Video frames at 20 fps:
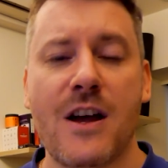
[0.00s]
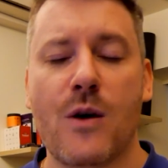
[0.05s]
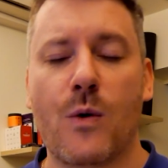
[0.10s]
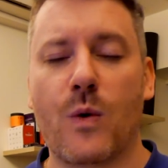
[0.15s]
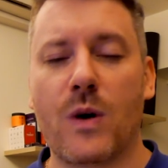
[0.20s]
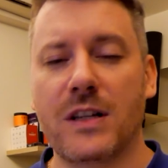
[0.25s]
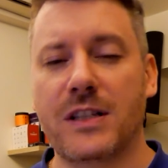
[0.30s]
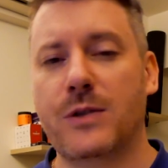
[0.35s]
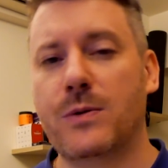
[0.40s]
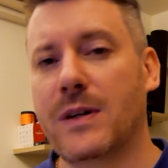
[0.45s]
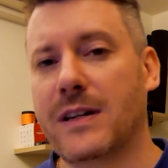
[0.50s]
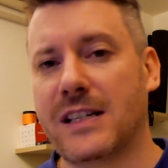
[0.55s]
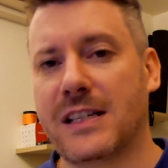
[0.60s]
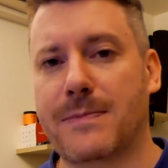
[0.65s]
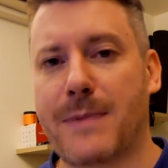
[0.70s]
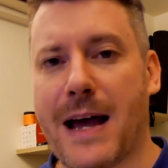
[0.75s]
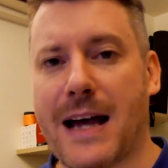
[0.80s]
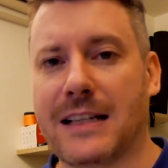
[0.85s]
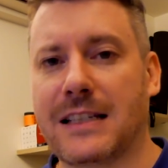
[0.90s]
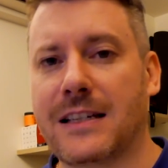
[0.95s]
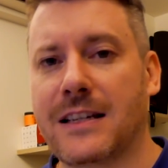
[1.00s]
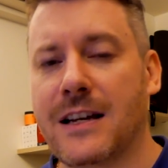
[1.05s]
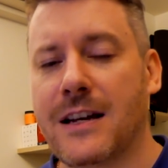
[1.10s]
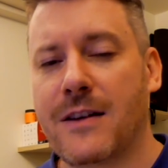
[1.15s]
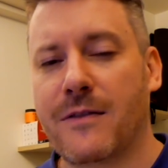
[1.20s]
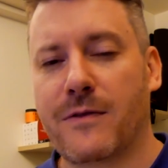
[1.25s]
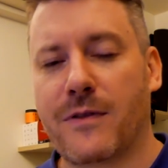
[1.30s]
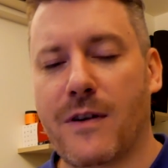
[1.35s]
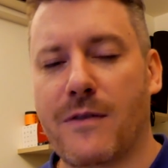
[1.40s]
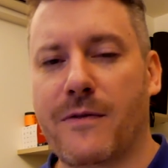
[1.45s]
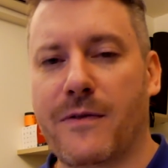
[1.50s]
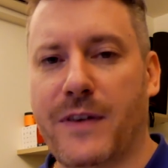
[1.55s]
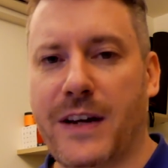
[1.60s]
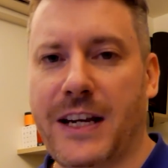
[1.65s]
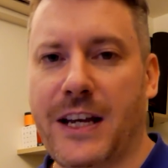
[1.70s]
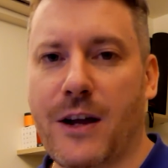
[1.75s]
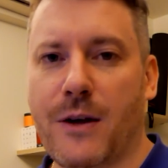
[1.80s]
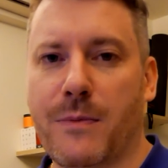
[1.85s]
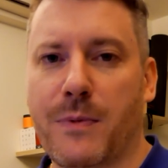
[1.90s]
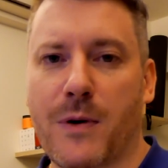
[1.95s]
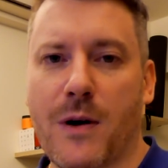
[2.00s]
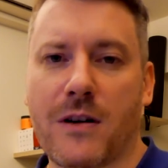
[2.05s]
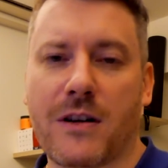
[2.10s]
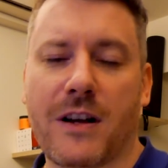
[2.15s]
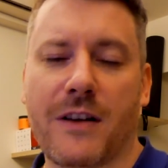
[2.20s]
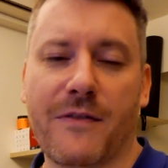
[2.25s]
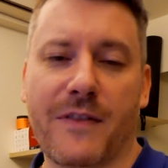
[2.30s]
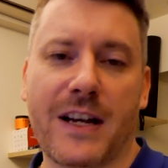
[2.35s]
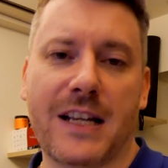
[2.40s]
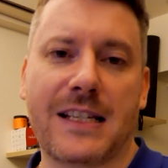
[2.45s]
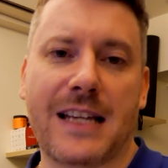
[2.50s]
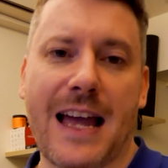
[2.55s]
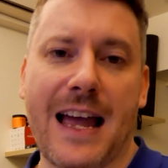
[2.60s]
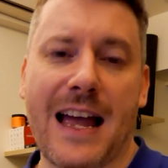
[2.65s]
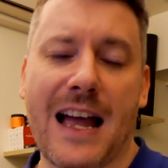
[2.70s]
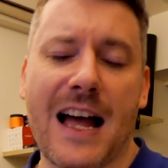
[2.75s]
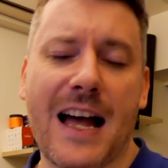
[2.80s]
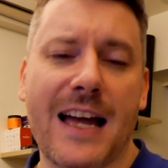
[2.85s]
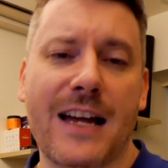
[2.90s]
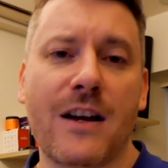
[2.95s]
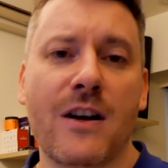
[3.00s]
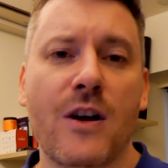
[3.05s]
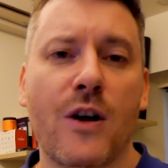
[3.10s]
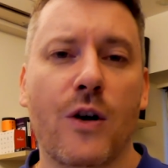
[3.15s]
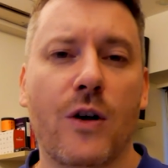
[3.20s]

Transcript: what to expect from Video Proc Converter AI.